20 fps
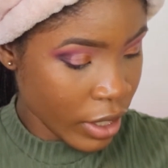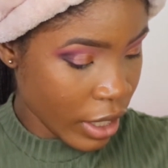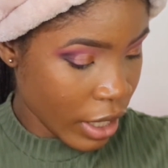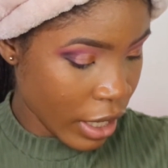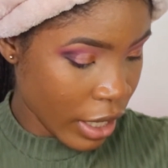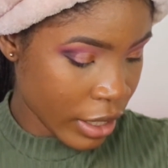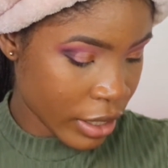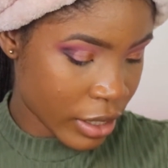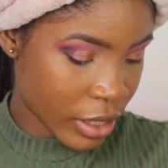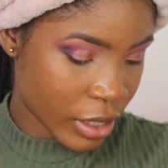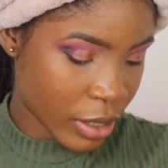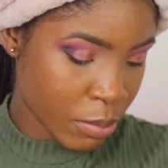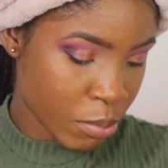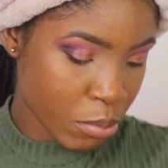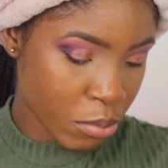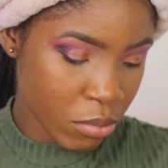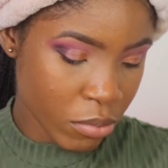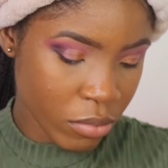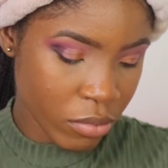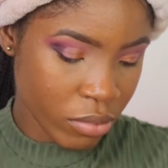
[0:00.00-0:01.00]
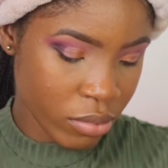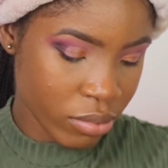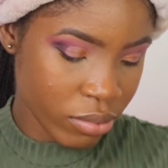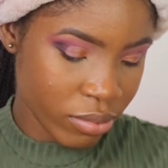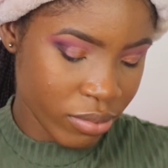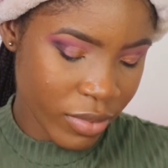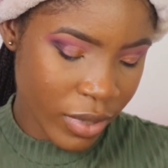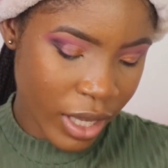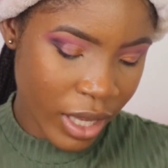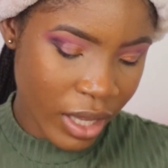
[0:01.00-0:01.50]
It's,
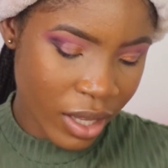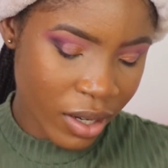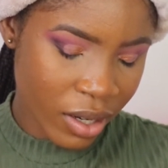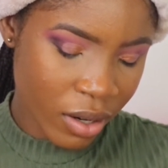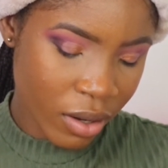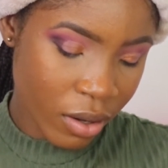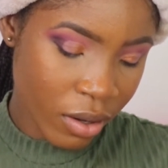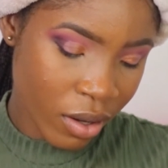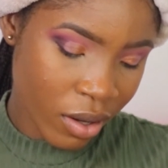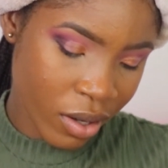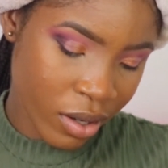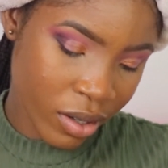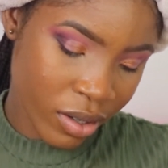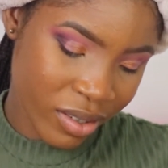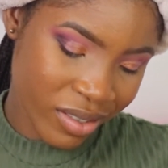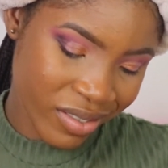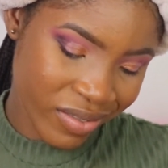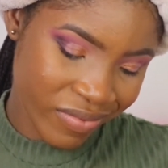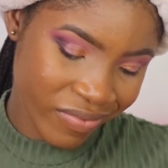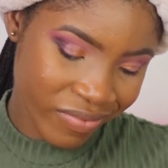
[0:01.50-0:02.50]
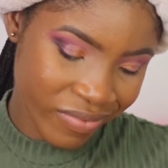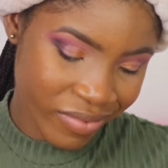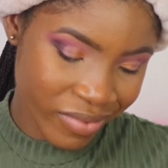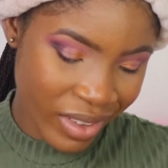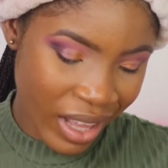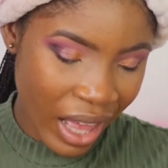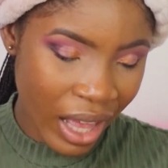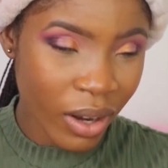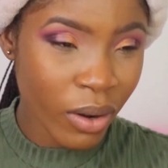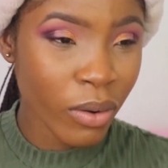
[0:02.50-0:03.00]
it,
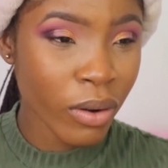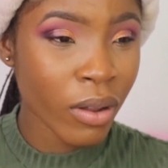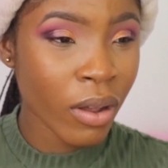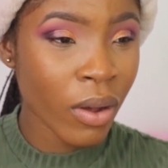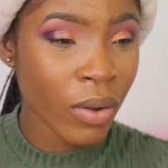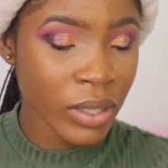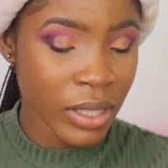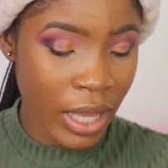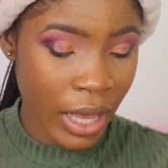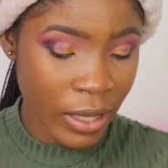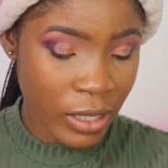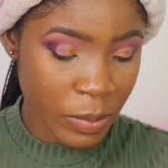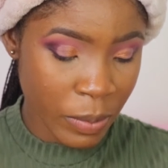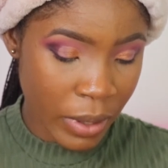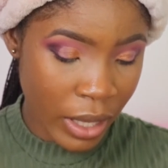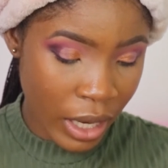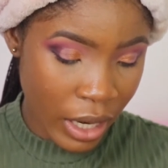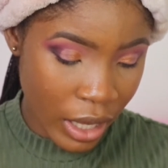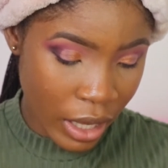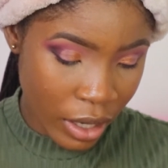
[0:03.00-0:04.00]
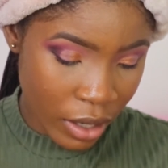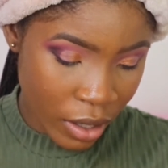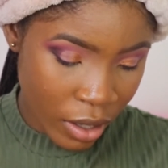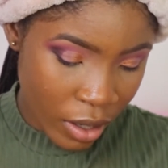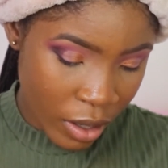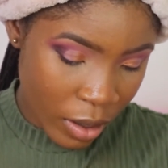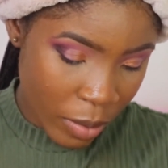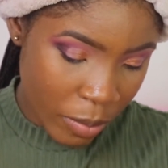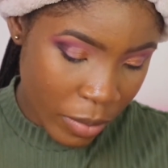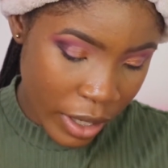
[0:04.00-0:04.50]
I don't know how to explain it,
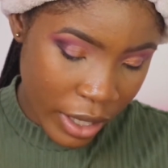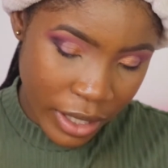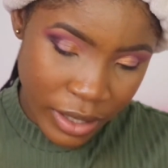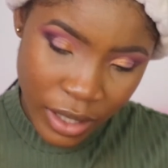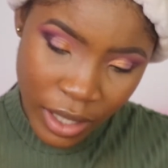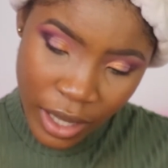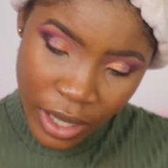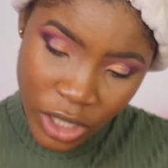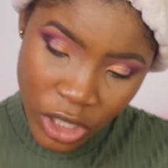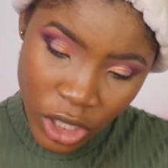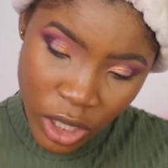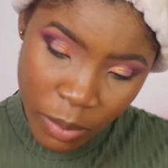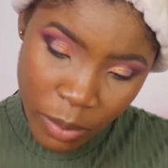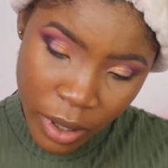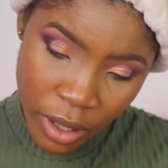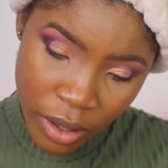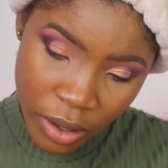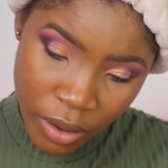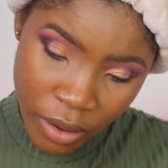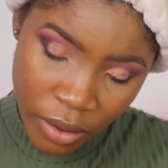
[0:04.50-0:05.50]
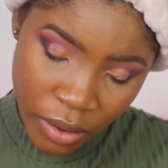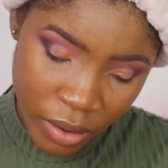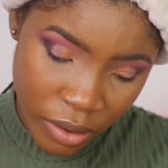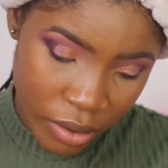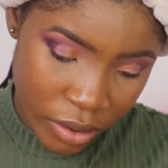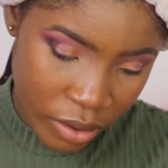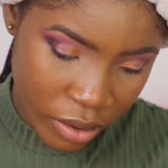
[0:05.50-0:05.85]
but is it a shimmer though?